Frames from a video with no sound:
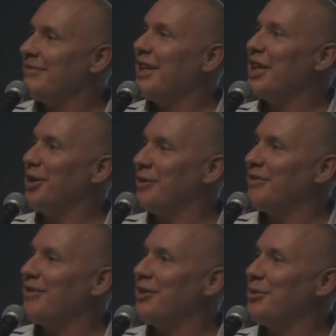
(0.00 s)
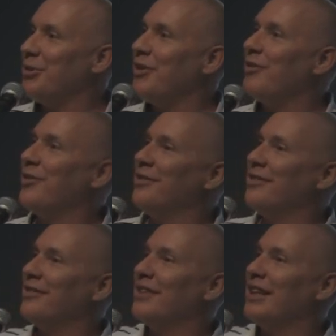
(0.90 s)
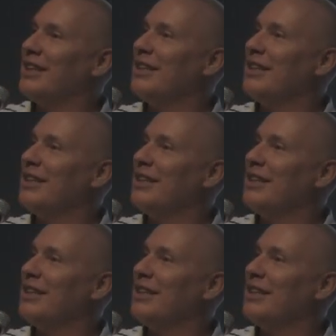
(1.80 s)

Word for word: Thank you. That's beautiful. Yes.